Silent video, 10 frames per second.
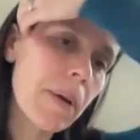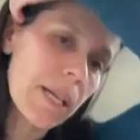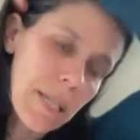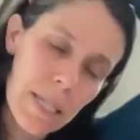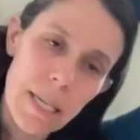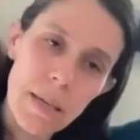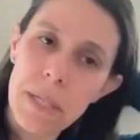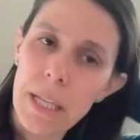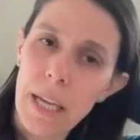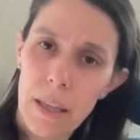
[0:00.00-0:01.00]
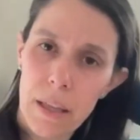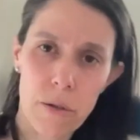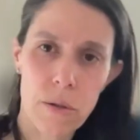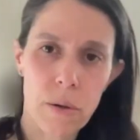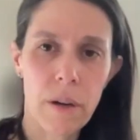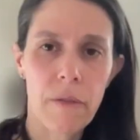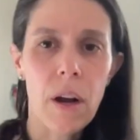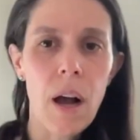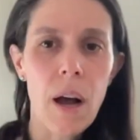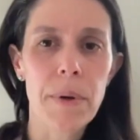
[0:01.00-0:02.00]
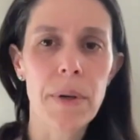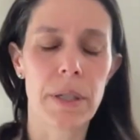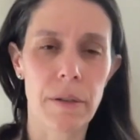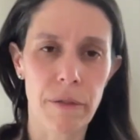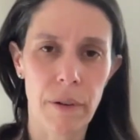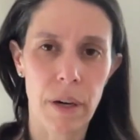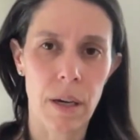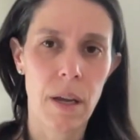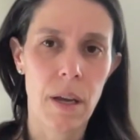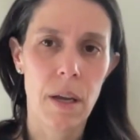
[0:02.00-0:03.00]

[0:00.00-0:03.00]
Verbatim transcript: but it seems like there's sort of a couple different